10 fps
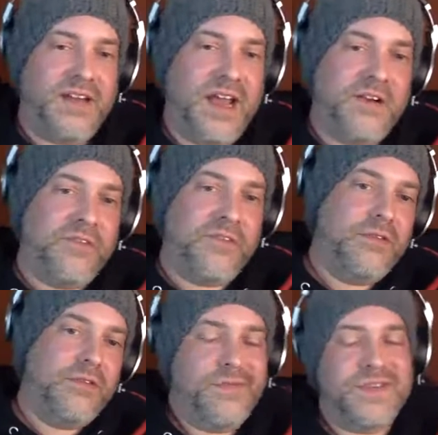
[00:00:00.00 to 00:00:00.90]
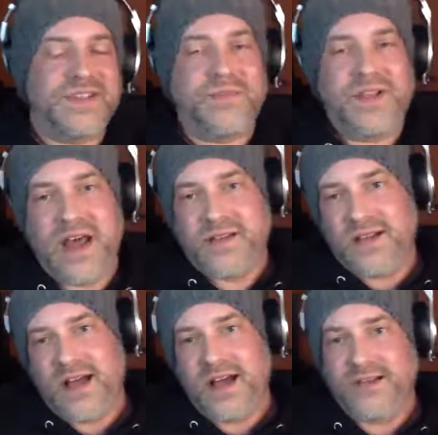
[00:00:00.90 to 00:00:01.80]
I don't know if it's something down the
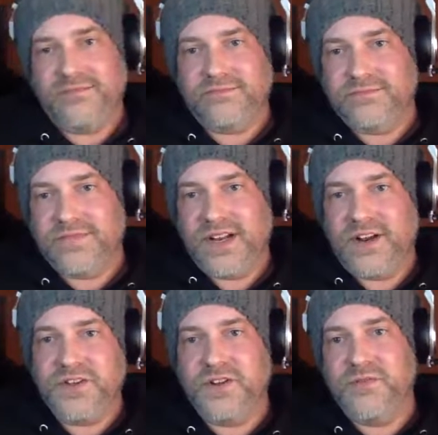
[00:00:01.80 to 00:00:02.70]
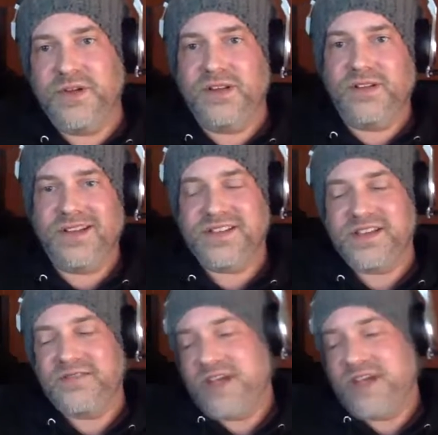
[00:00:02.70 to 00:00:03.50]
line that I'll do, but like I said,